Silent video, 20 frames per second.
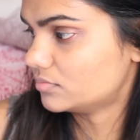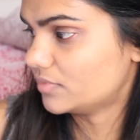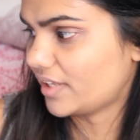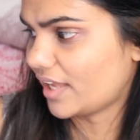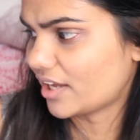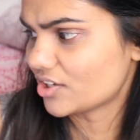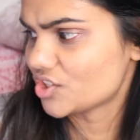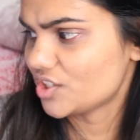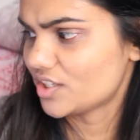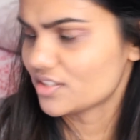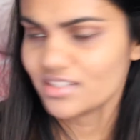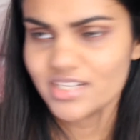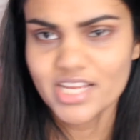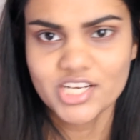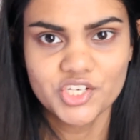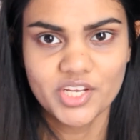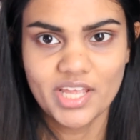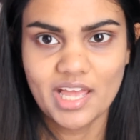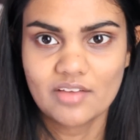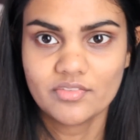Now she doesn't
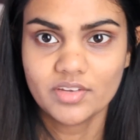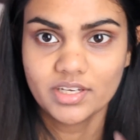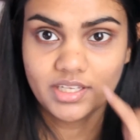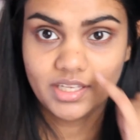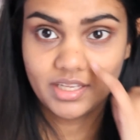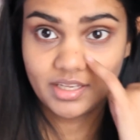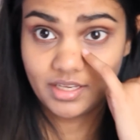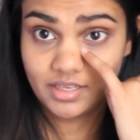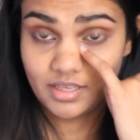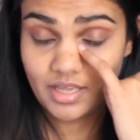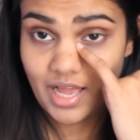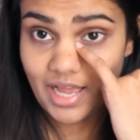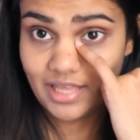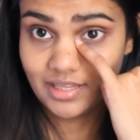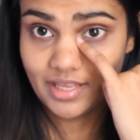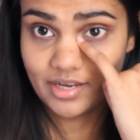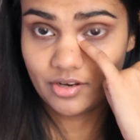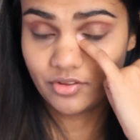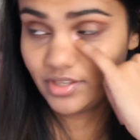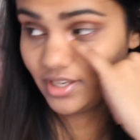actually have any
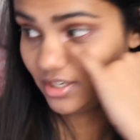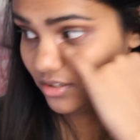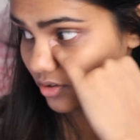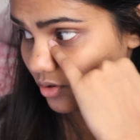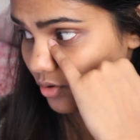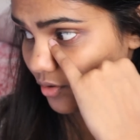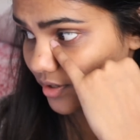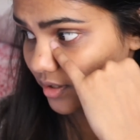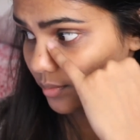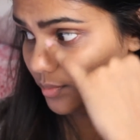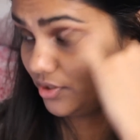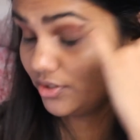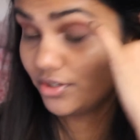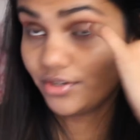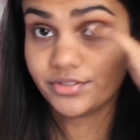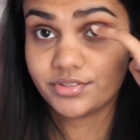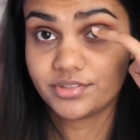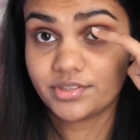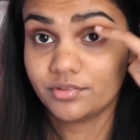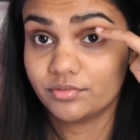highlight on the inner corner
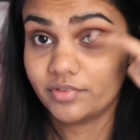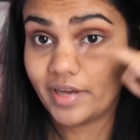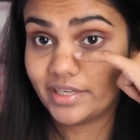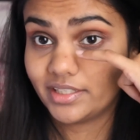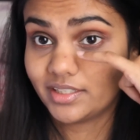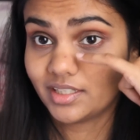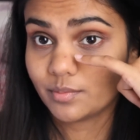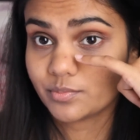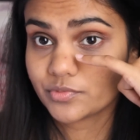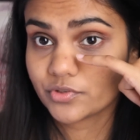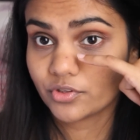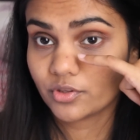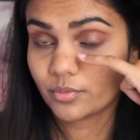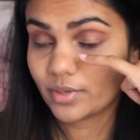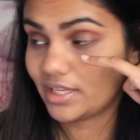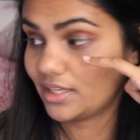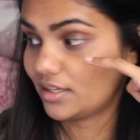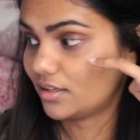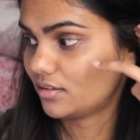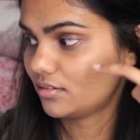because the red comes all the
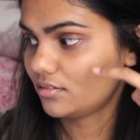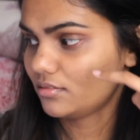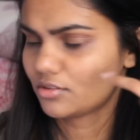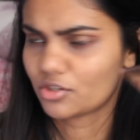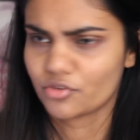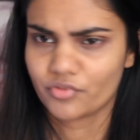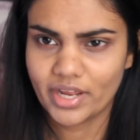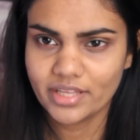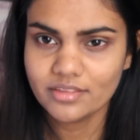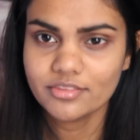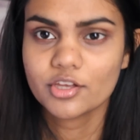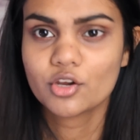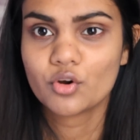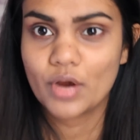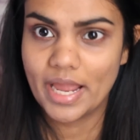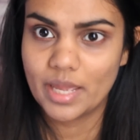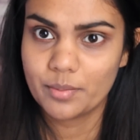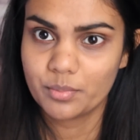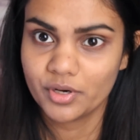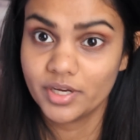way in. The
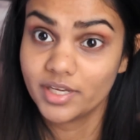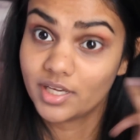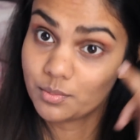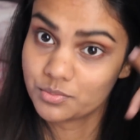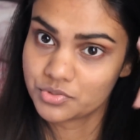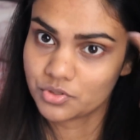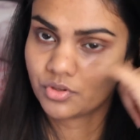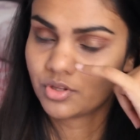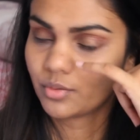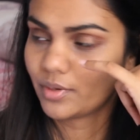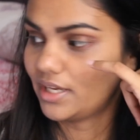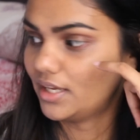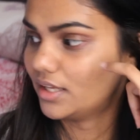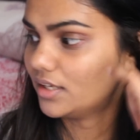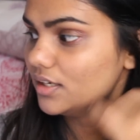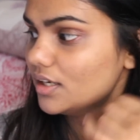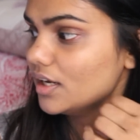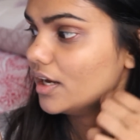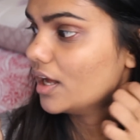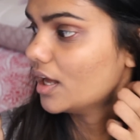Cranberry comes all the way
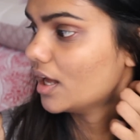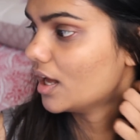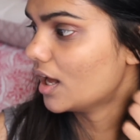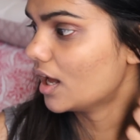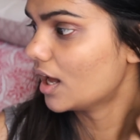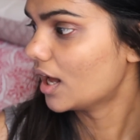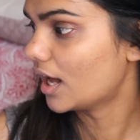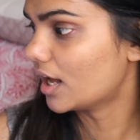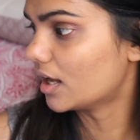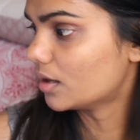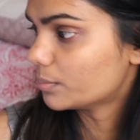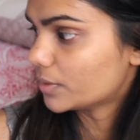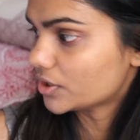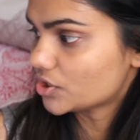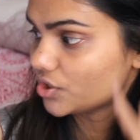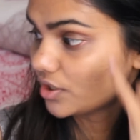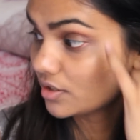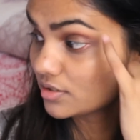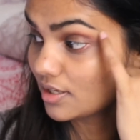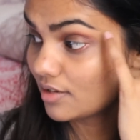in. But
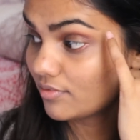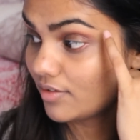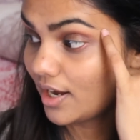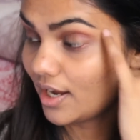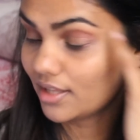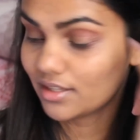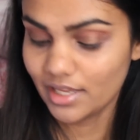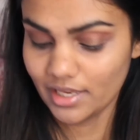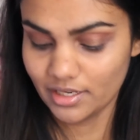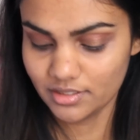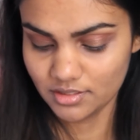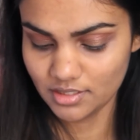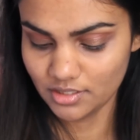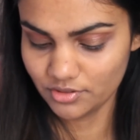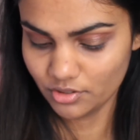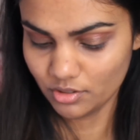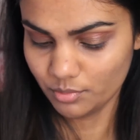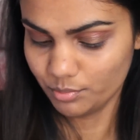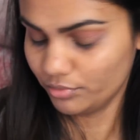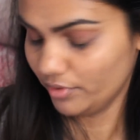she does have highlight
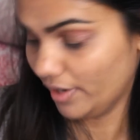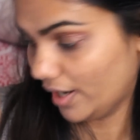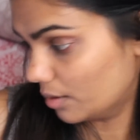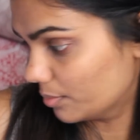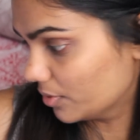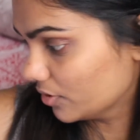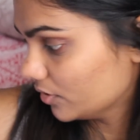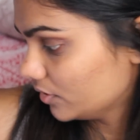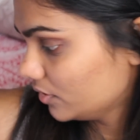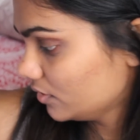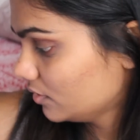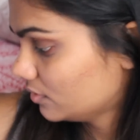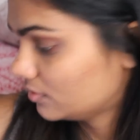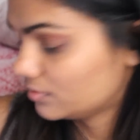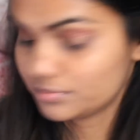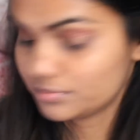underneath her brow bone.